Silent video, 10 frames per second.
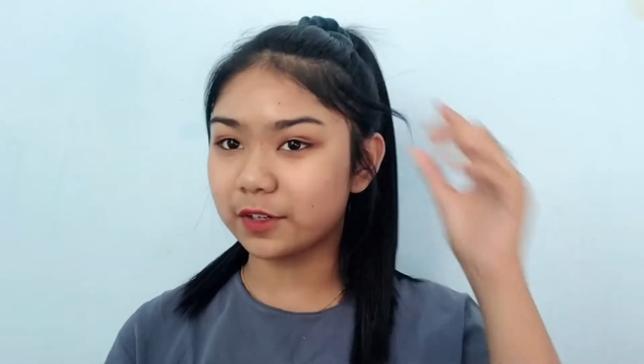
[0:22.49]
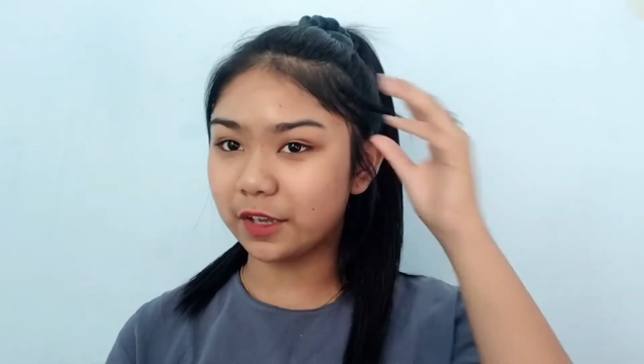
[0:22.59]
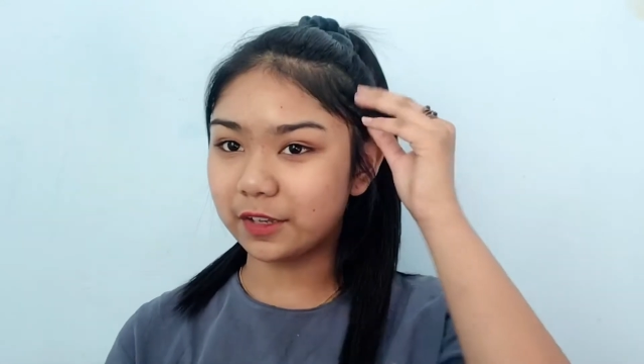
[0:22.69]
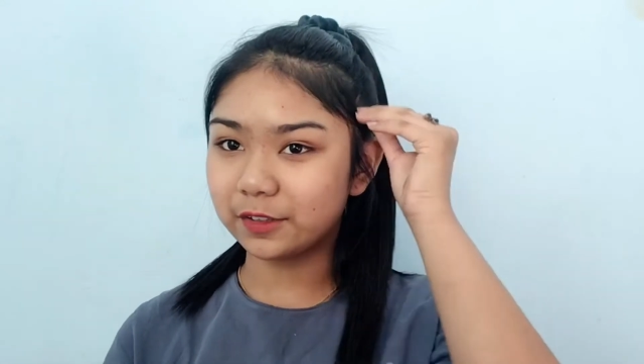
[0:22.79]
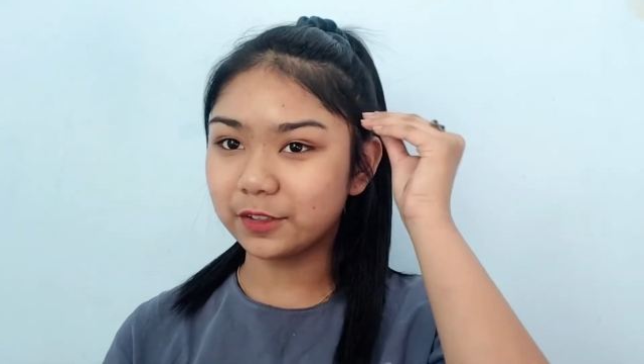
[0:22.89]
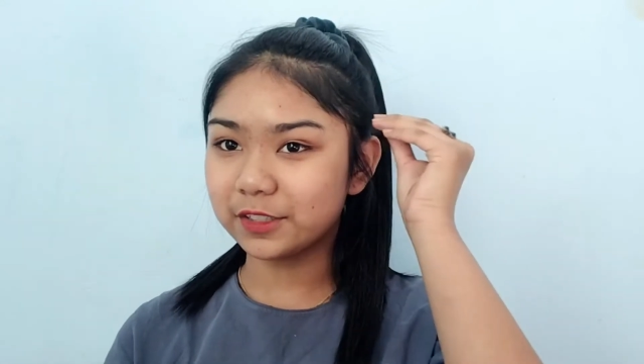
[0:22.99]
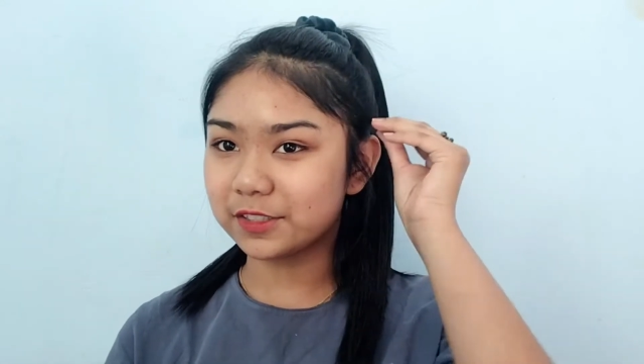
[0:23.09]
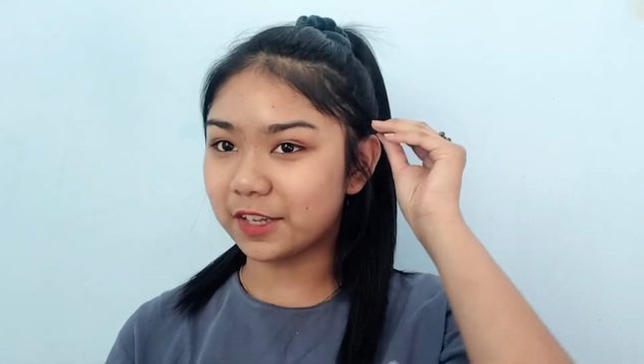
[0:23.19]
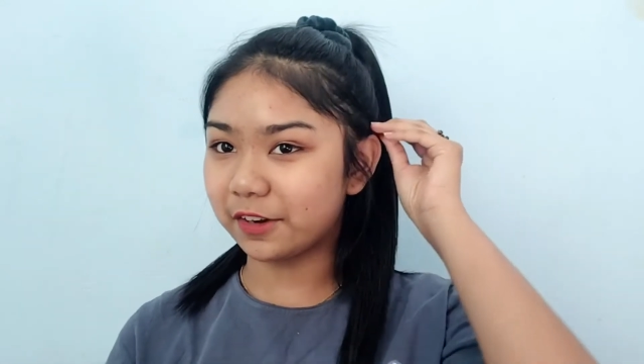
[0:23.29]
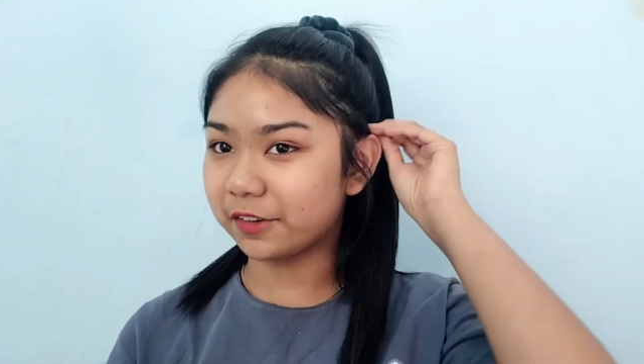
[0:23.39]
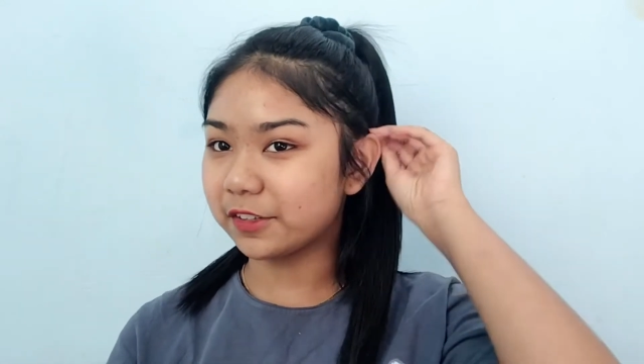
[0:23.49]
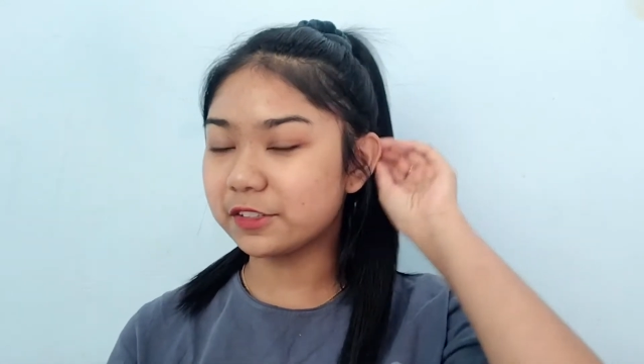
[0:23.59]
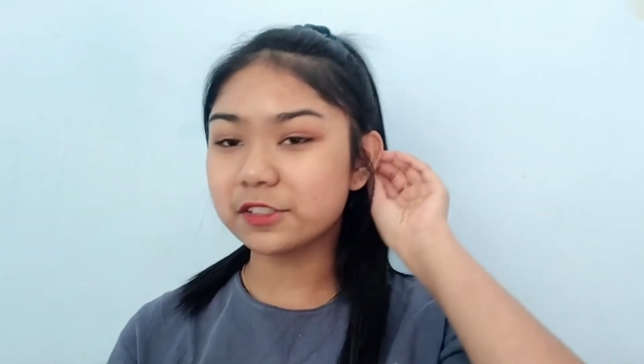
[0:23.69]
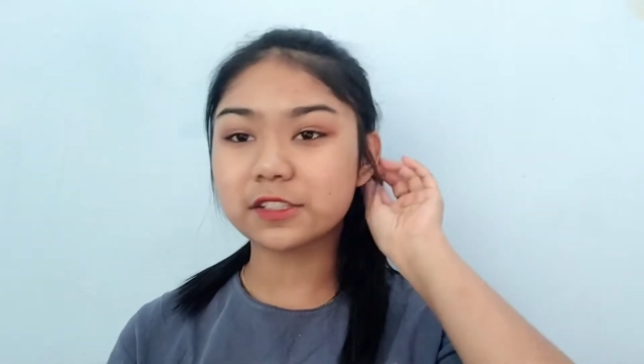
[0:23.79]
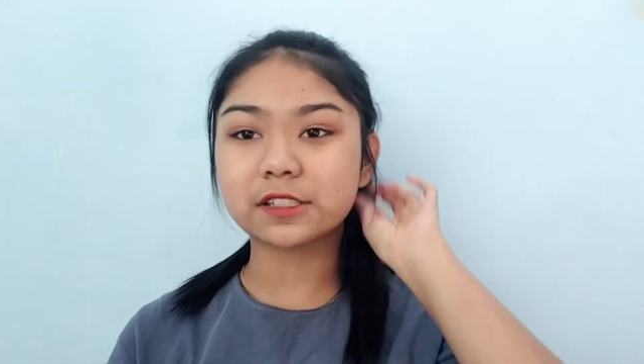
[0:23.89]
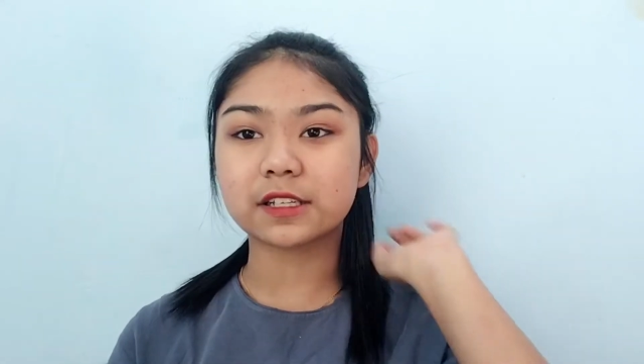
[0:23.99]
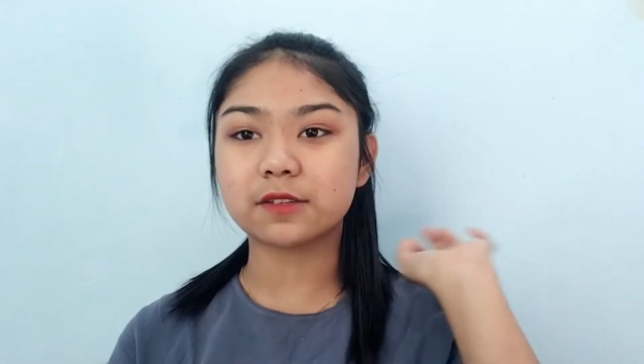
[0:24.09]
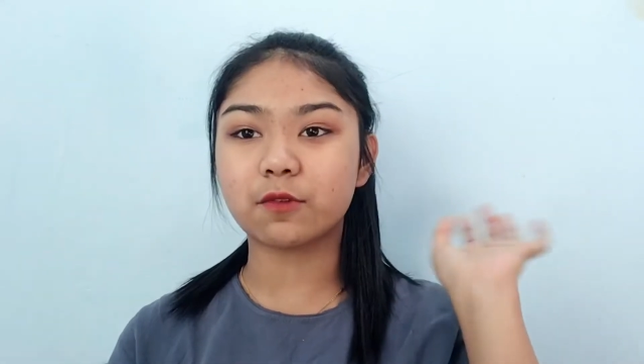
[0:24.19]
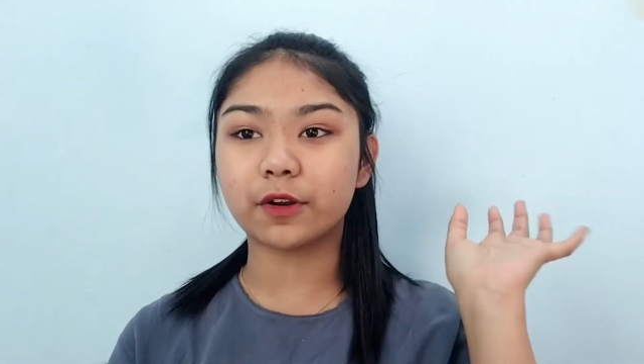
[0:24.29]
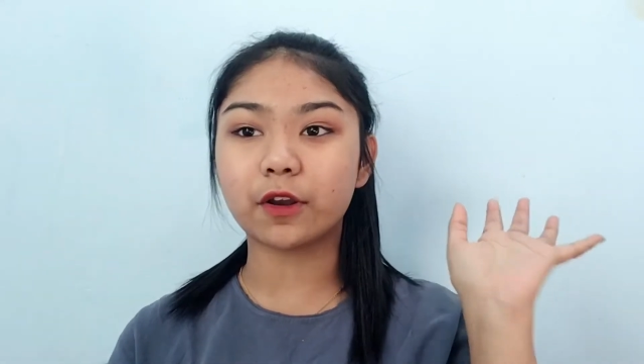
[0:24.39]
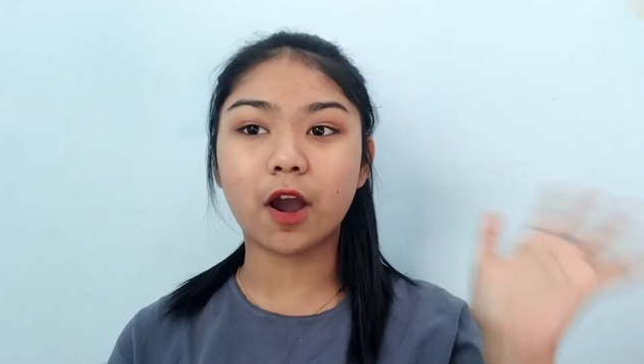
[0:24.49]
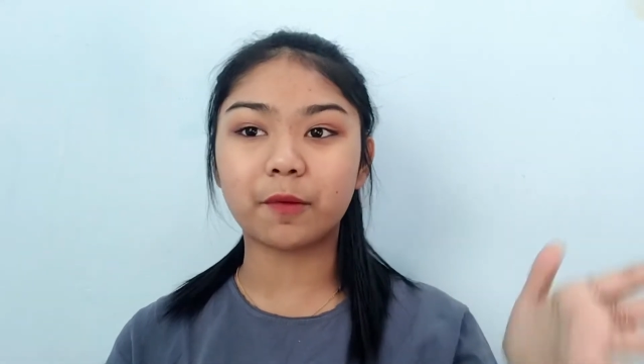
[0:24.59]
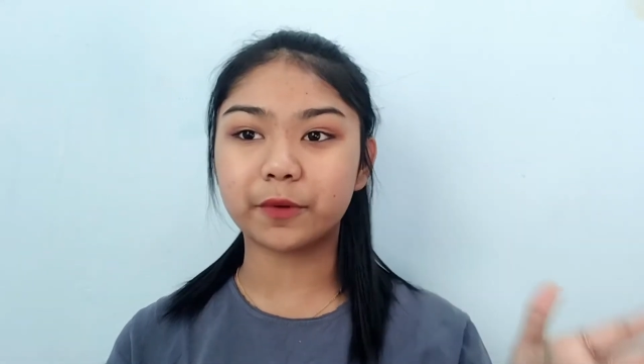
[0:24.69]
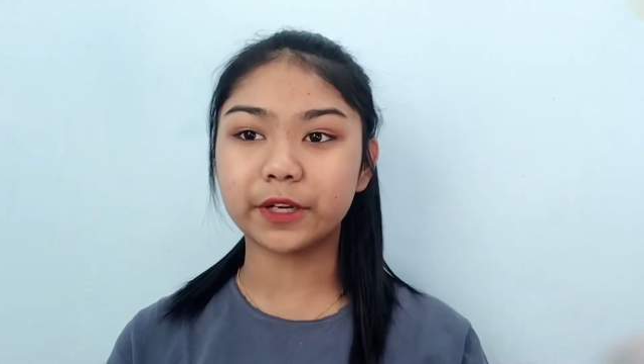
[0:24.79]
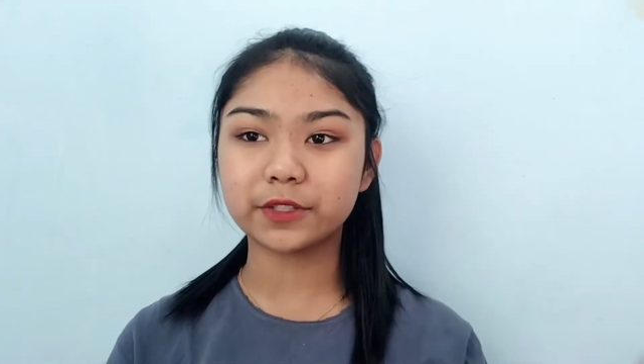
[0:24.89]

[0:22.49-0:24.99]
Okay, look at this hair. It just doesn't want to cooperate.